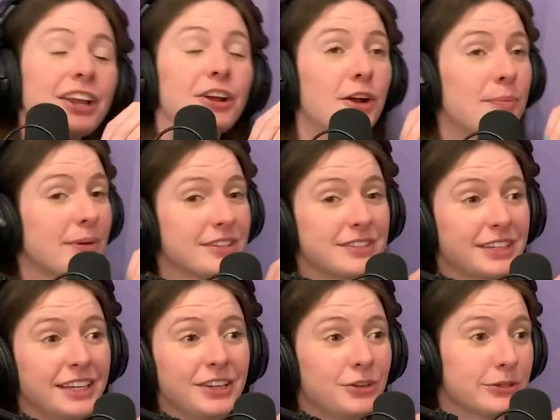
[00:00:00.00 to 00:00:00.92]
a pussy.
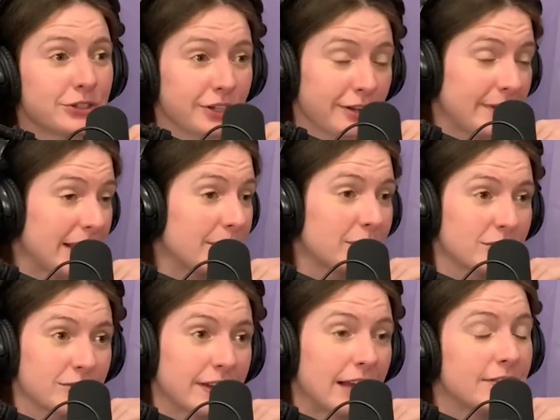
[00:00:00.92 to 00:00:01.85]
You should have been able to
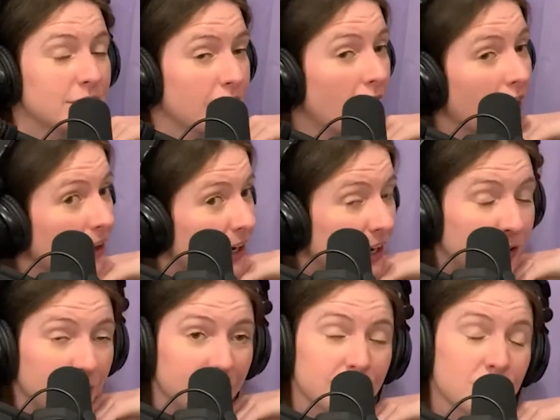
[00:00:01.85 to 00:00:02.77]
survive. Sorry you
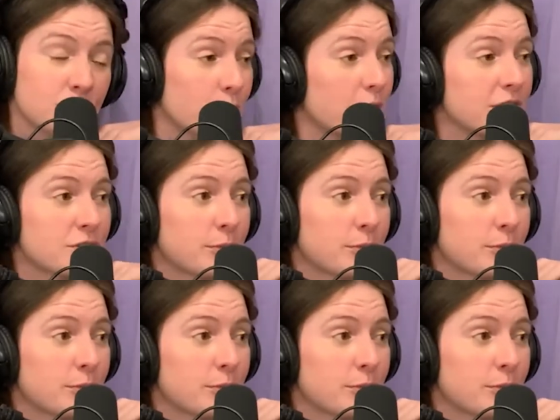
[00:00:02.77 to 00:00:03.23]
didn't store some more